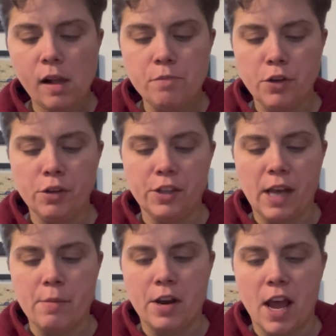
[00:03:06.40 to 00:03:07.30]
The only thing
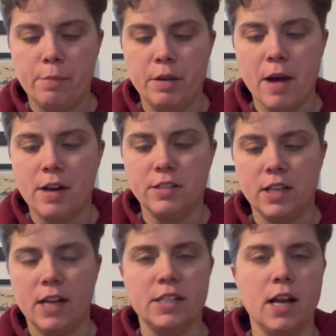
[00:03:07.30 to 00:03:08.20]
I'm unhappy about is
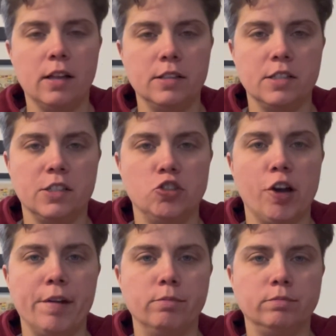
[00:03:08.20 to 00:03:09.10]
that I did not listen to
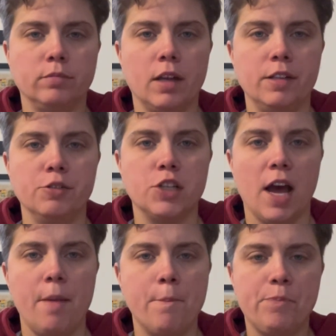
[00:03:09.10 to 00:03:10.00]
John and use
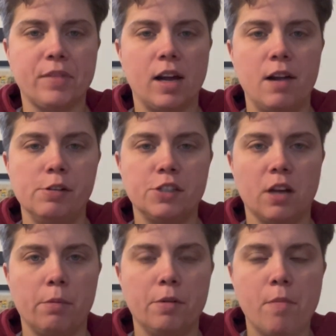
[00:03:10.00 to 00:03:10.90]
time when I was
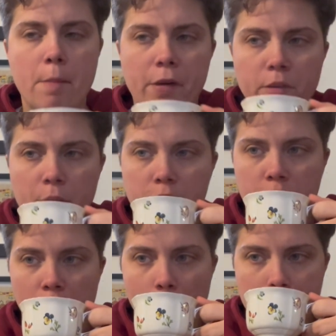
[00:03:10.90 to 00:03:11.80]
stubborn about the parsley.